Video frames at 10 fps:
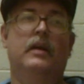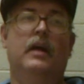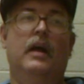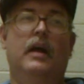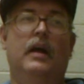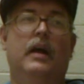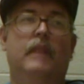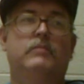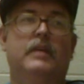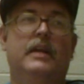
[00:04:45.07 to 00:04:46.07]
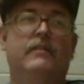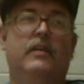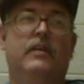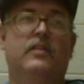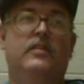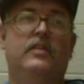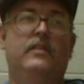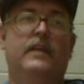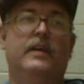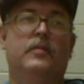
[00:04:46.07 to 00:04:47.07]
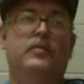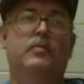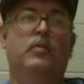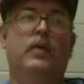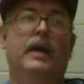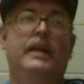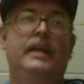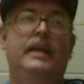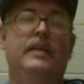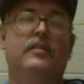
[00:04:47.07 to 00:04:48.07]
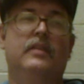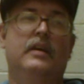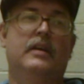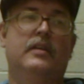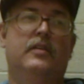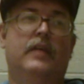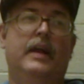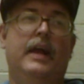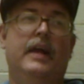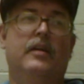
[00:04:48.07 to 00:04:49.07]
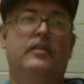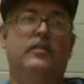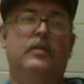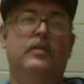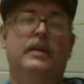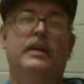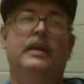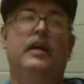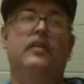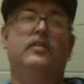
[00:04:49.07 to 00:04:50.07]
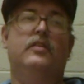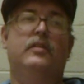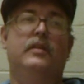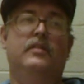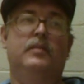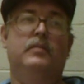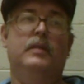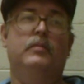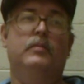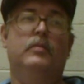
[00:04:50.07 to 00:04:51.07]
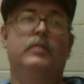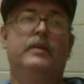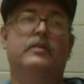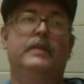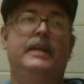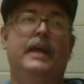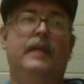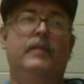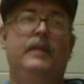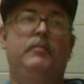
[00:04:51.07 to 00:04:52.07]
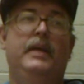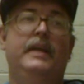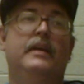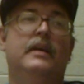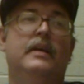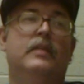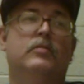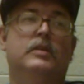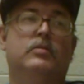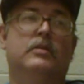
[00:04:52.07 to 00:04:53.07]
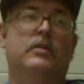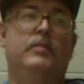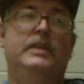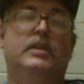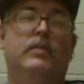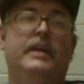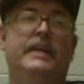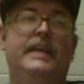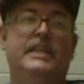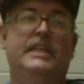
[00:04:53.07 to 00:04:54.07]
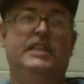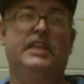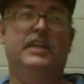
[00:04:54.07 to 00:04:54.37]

I'm trying to also think of some more ideas to try to add on to it. Also, too, in September, we are going to have a meeting which we're going to be showing Genshiken.